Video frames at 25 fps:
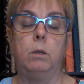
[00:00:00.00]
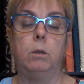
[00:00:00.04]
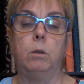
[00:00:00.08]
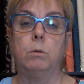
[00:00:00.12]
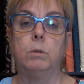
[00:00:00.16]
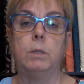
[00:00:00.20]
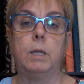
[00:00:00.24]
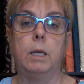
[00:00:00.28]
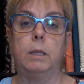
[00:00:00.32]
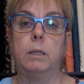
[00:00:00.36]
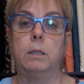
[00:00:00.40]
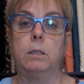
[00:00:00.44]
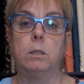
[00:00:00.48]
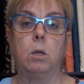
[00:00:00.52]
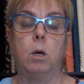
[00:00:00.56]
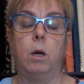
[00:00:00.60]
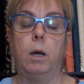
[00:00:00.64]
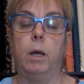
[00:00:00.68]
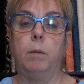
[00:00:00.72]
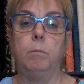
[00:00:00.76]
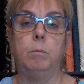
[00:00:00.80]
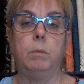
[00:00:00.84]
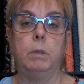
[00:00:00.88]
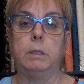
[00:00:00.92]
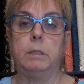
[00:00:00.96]
Take the
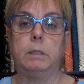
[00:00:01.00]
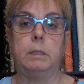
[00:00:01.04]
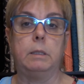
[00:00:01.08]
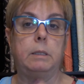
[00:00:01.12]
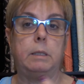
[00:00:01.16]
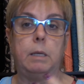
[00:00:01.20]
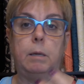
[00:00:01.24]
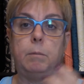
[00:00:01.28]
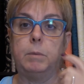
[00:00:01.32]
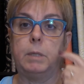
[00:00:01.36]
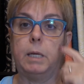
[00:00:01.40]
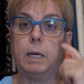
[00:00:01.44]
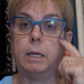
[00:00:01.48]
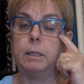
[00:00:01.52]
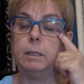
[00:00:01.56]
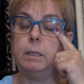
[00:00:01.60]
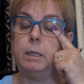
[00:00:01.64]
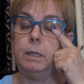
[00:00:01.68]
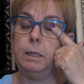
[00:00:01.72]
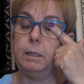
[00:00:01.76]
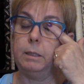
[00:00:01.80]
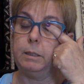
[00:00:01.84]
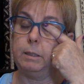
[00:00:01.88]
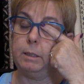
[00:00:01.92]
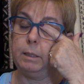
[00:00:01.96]
time. It's the same
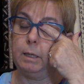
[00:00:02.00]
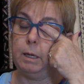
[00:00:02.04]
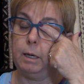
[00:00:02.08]
techniques.